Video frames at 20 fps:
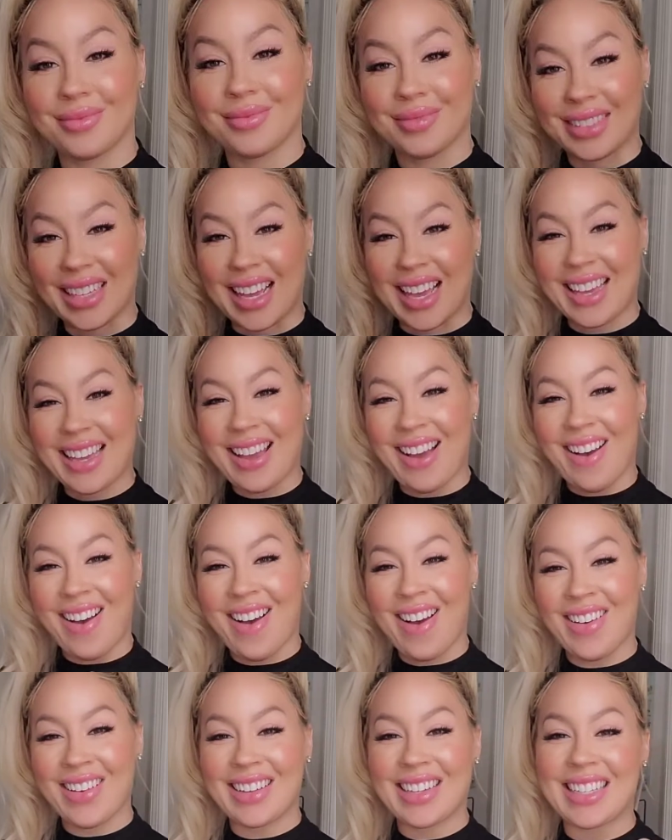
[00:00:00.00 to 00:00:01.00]
Hey
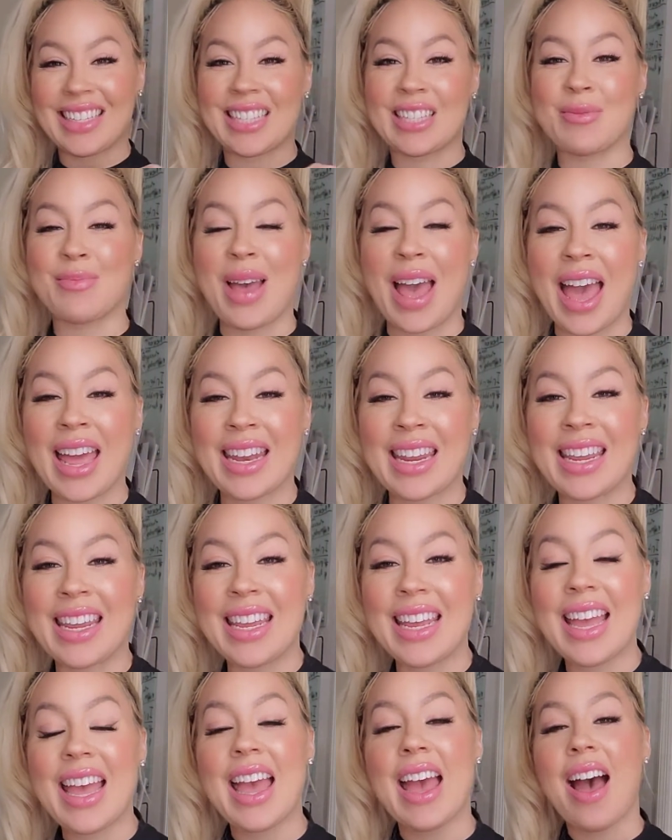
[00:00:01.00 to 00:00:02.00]
y'all, it's
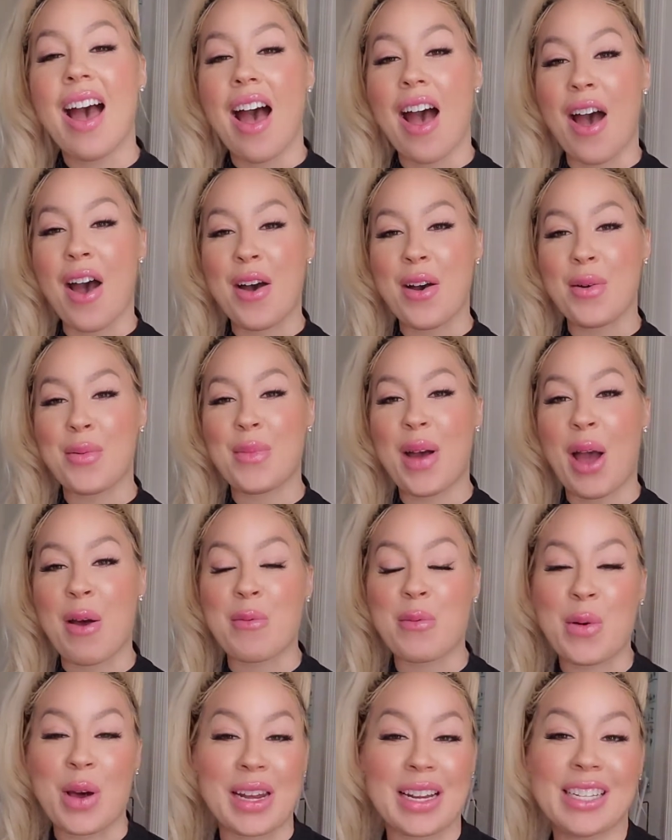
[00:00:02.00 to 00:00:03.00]
Maddie. I
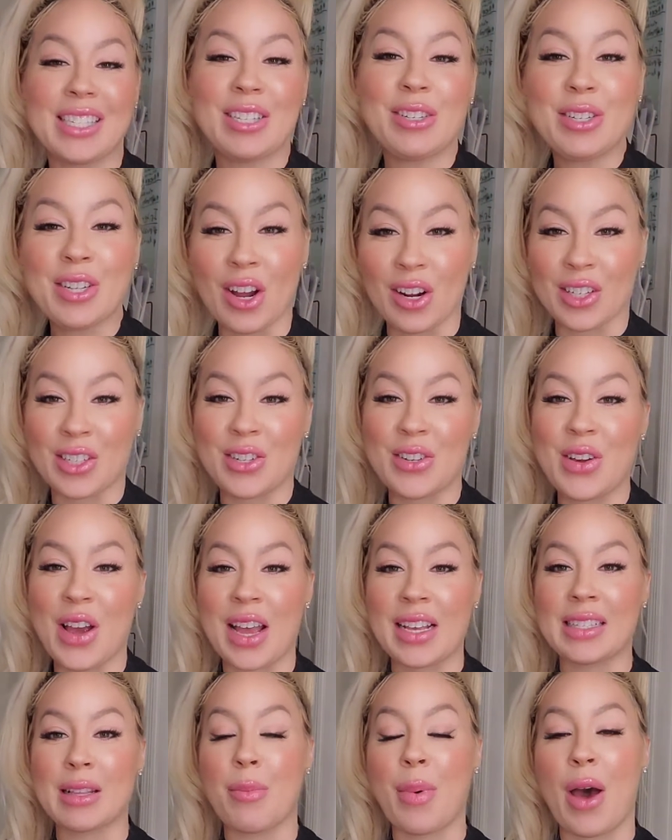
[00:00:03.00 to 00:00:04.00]
wanted to talk to you
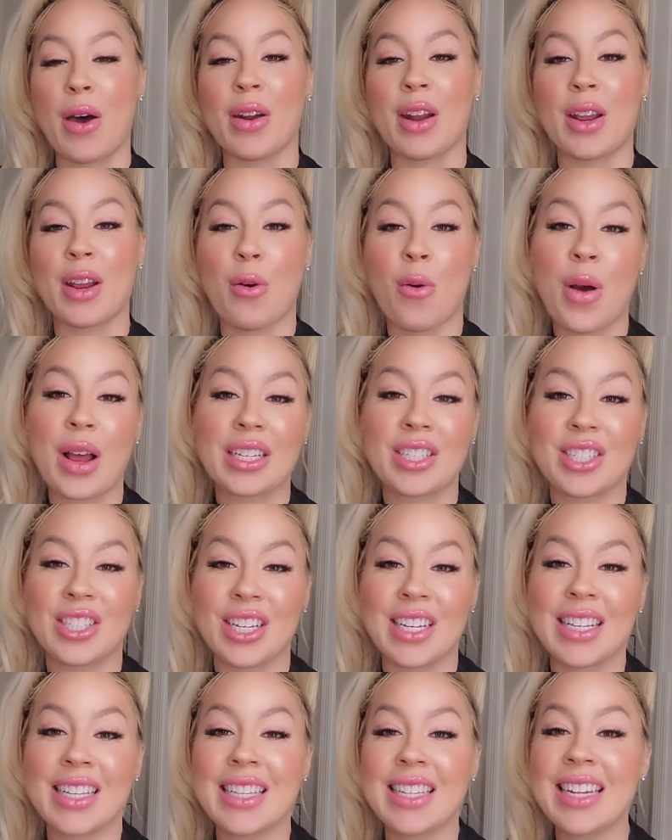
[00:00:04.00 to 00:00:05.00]
guys about a
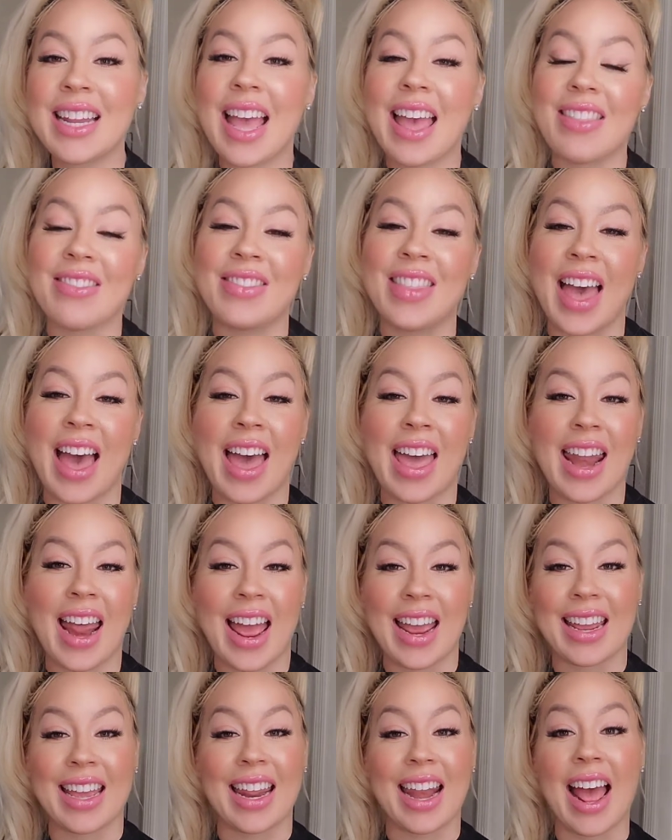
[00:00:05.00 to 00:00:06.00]
question that
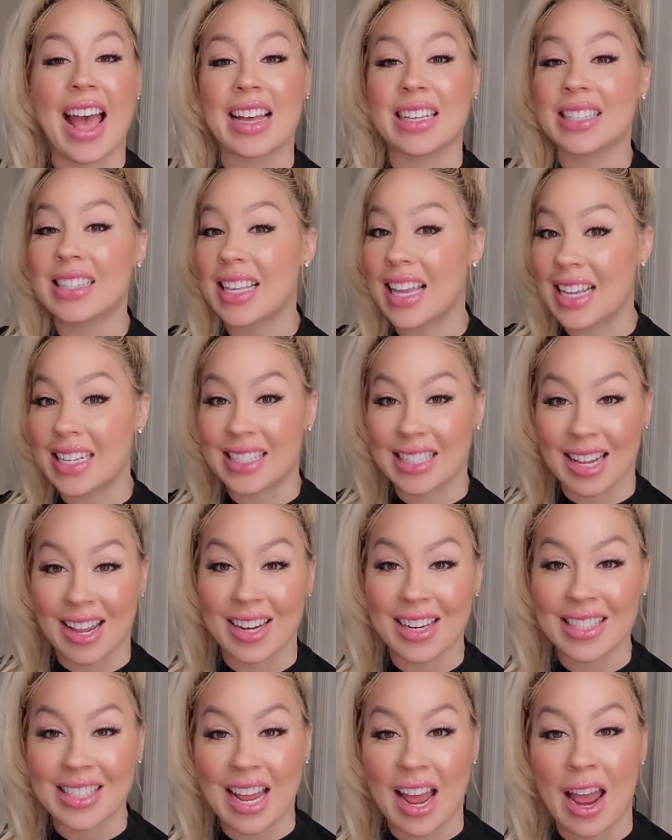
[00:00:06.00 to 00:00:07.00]
I get asked a
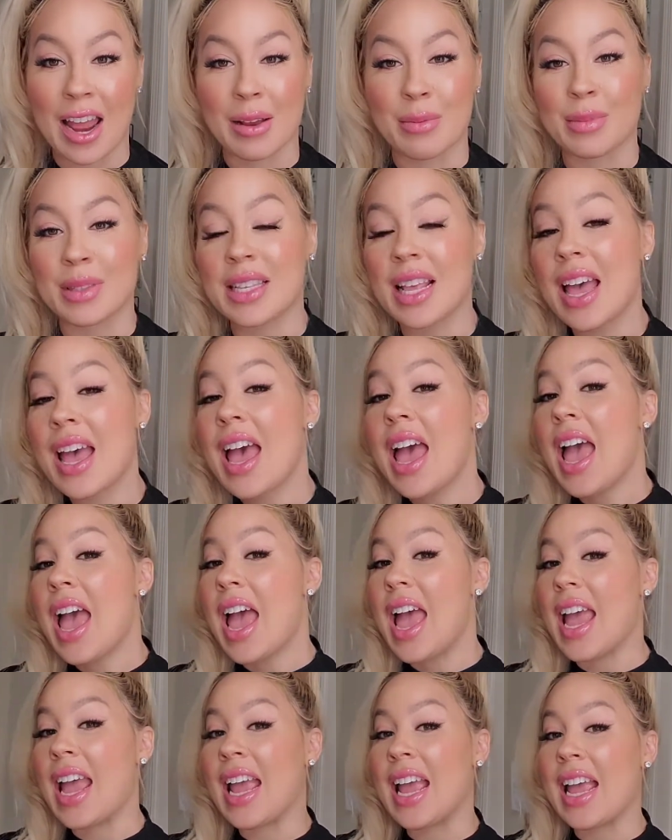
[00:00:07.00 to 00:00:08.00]
ton of times,
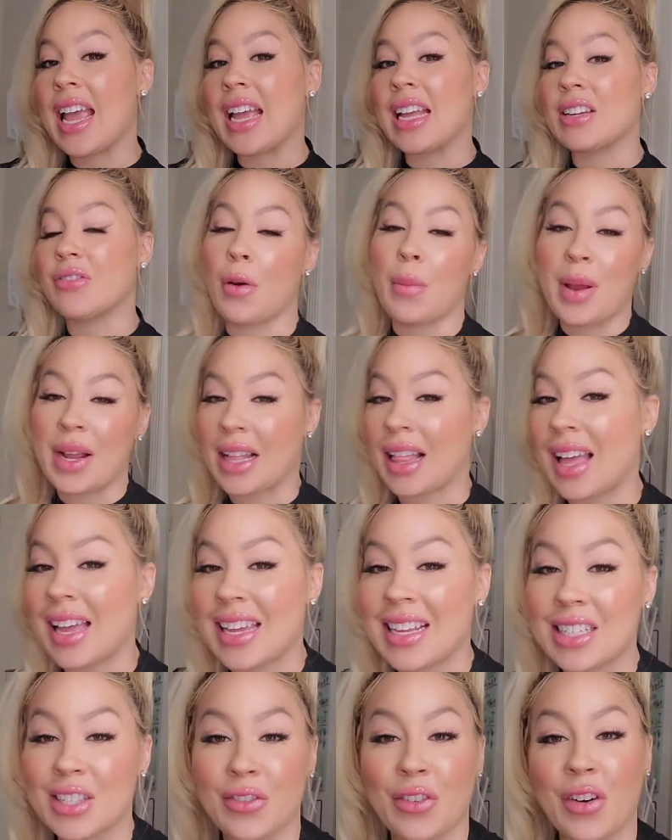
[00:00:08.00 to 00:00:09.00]
and from my
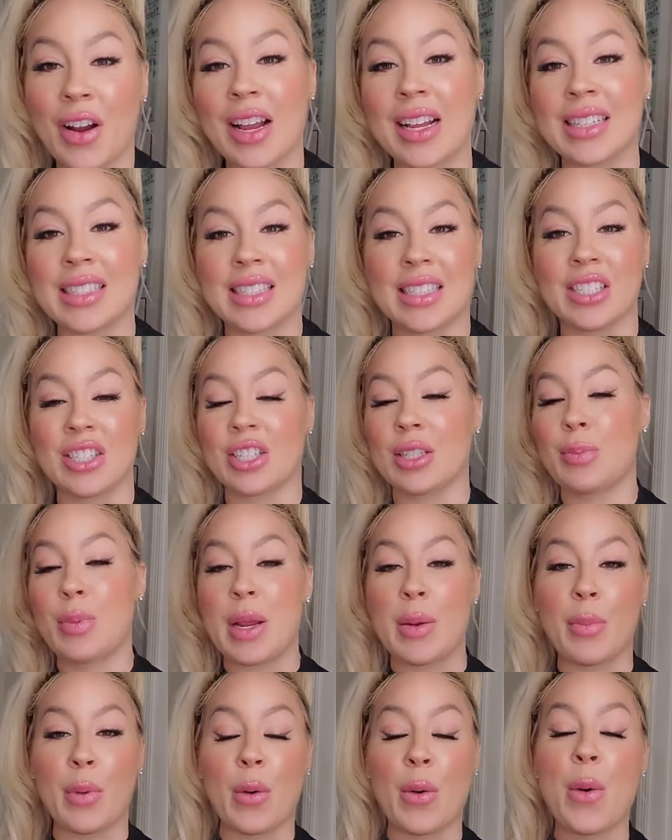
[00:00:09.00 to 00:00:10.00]
clients, friends, and just
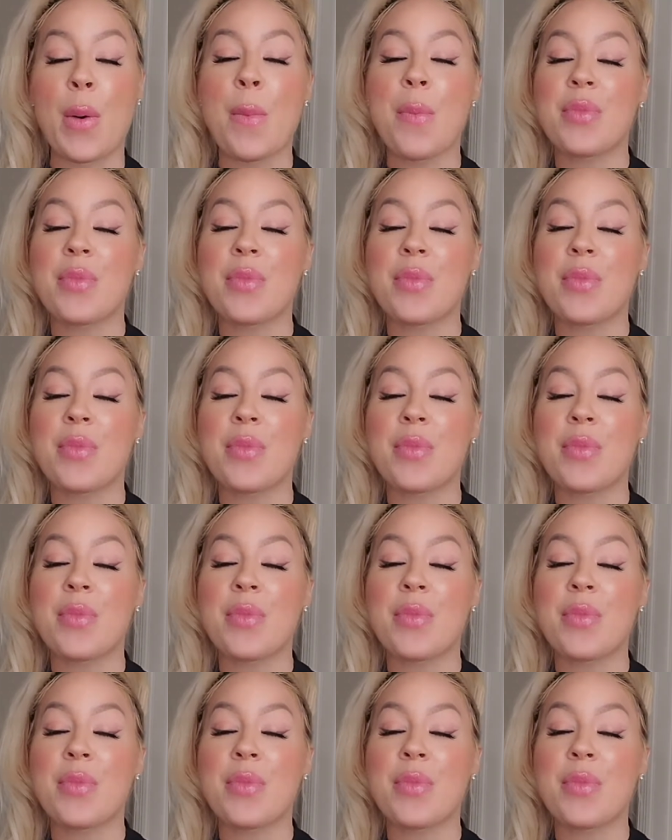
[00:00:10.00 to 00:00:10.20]
people.